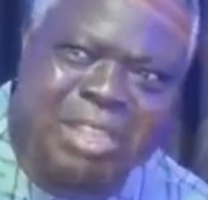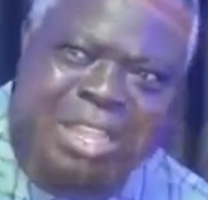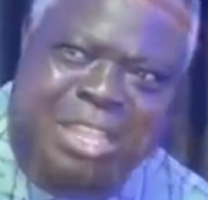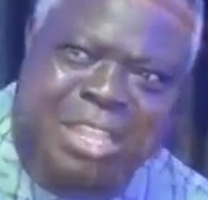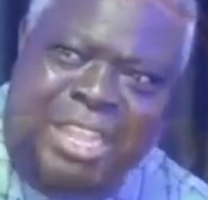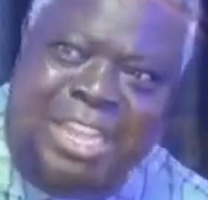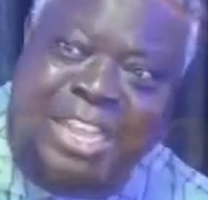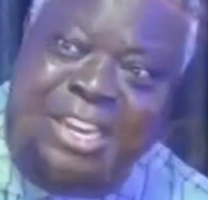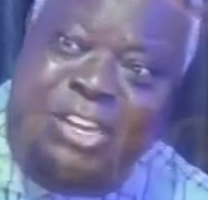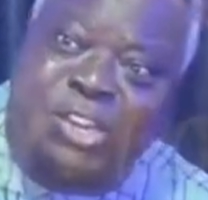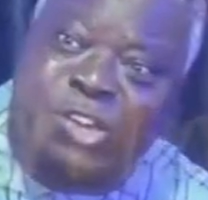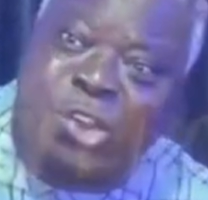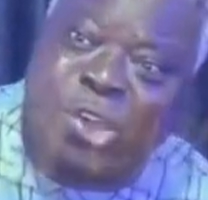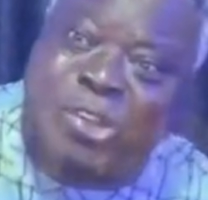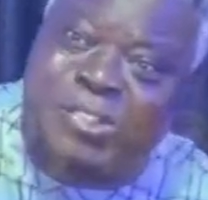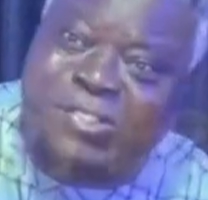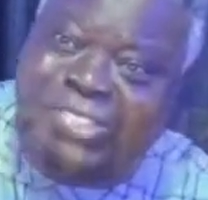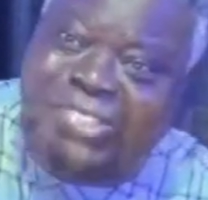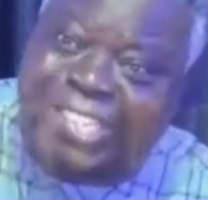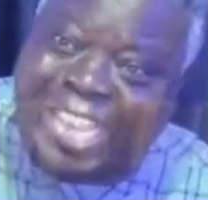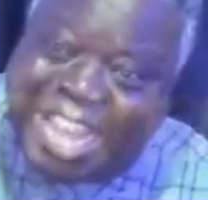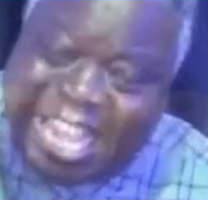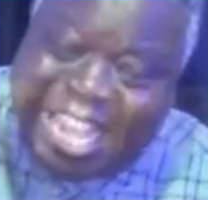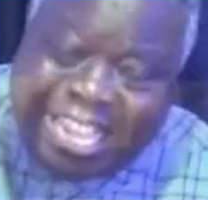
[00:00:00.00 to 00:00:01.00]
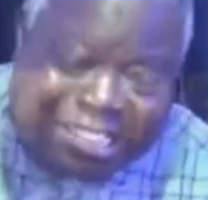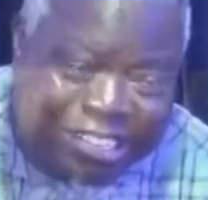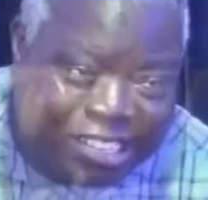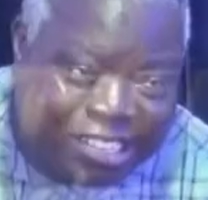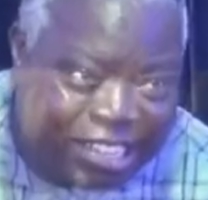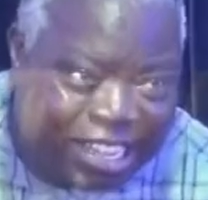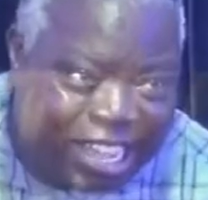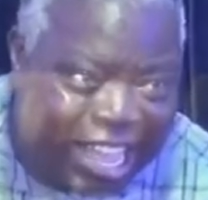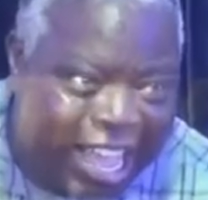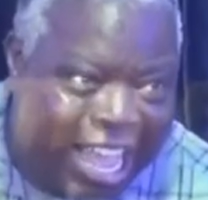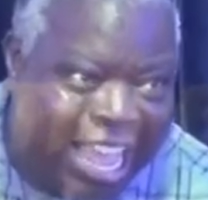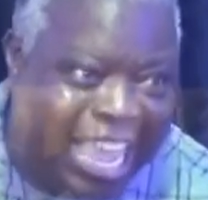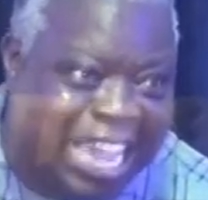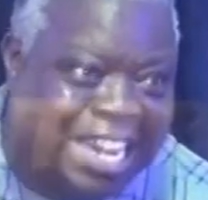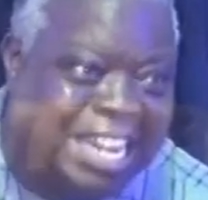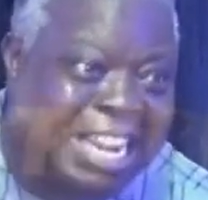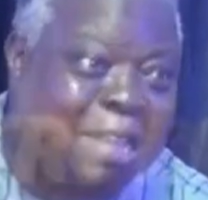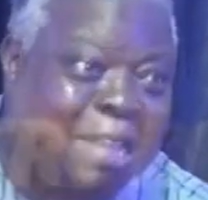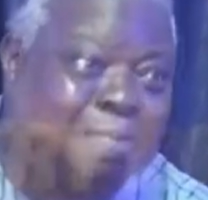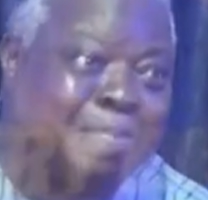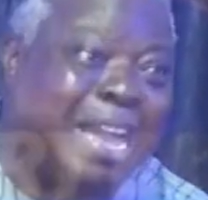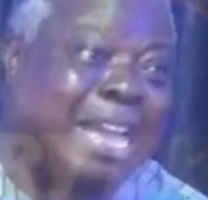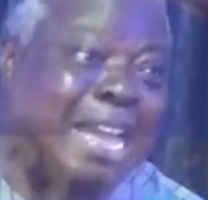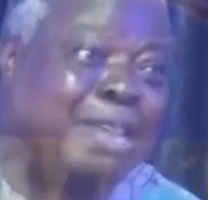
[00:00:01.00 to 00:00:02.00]
In those days,
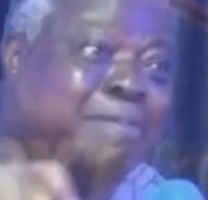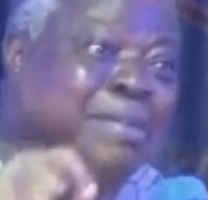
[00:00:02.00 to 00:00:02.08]
either by